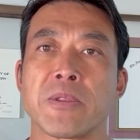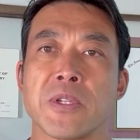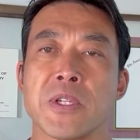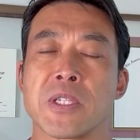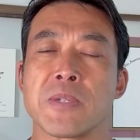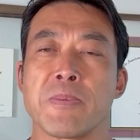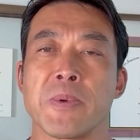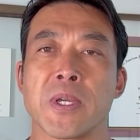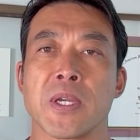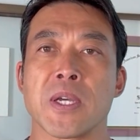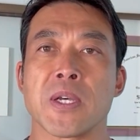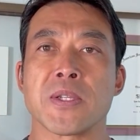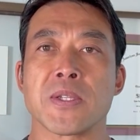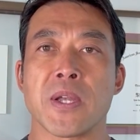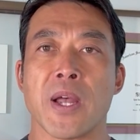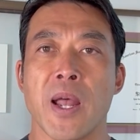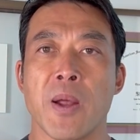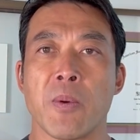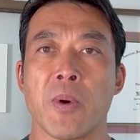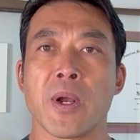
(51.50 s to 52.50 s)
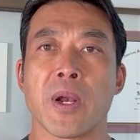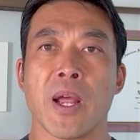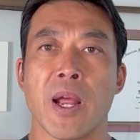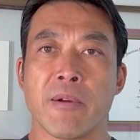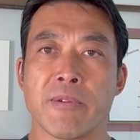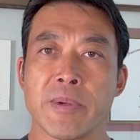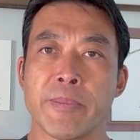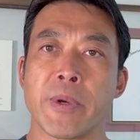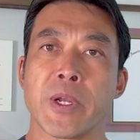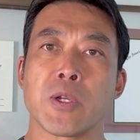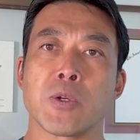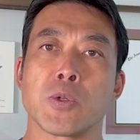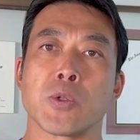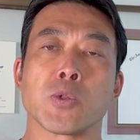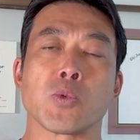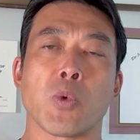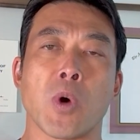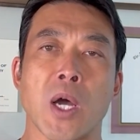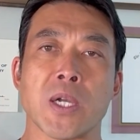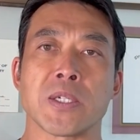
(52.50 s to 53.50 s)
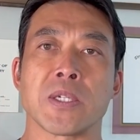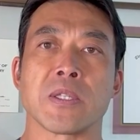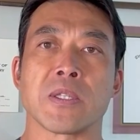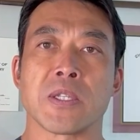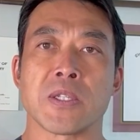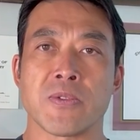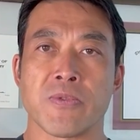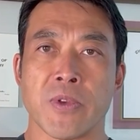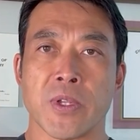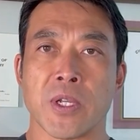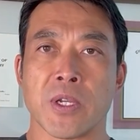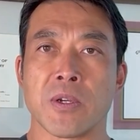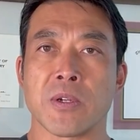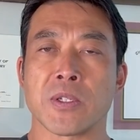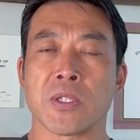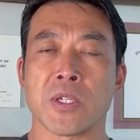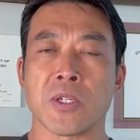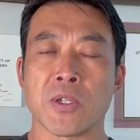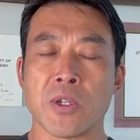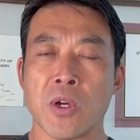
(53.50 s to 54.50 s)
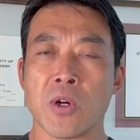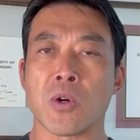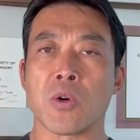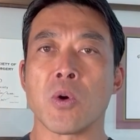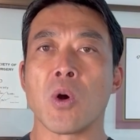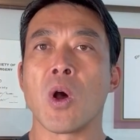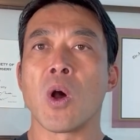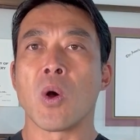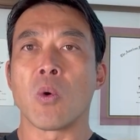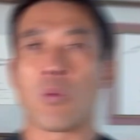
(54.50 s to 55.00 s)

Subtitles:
this because I want everybody who's watching this video to know